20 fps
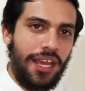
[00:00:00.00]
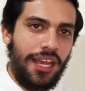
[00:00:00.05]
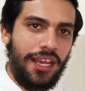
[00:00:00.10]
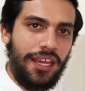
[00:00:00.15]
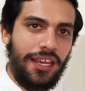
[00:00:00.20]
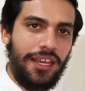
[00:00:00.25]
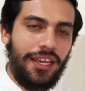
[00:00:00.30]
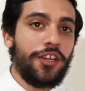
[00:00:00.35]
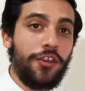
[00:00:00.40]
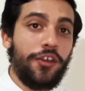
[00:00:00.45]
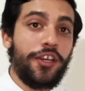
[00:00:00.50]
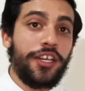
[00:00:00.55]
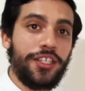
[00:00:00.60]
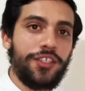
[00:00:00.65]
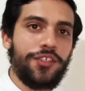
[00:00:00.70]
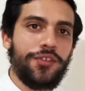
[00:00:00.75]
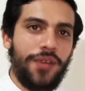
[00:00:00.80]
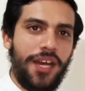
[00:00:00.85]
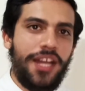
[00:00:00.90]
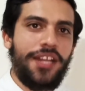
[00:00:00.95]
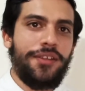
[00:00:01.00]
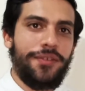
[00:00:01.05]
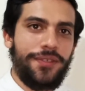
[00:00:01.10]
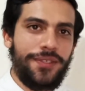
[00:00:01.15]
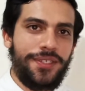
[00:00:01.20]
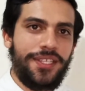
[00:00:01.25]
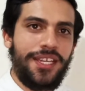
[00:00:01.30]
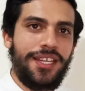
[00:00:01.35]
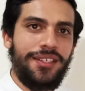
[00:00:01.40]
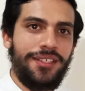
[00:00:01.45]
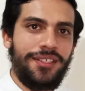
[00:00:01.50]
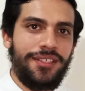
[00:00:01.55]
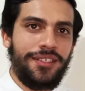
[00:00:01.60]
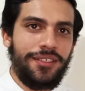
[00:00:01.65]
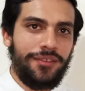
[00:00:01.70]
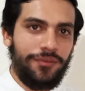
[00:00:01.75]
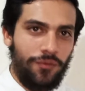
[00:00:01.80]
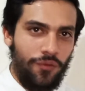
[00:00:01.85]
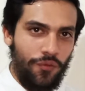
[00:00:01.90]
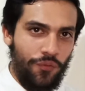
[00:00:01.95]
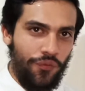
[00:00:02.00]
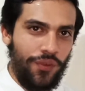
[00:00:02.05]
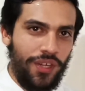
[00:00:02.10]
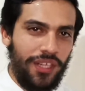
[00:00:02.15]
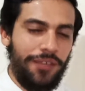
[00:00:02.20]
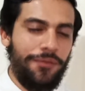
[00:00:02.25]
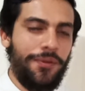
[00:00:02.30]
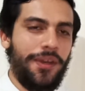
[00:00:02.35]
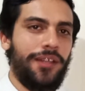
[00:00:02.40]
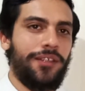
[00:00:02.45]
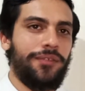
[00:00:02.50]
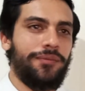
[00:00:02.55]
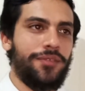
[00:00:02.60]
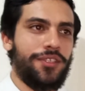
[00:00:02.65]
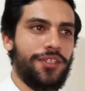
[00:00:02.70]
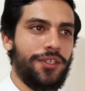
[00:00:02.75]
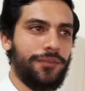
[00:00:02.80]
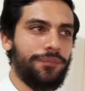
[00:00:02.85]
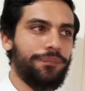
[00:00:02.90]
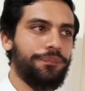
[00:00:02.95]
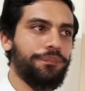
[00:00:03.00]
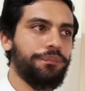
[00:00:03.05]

you're going to understand it really well. So,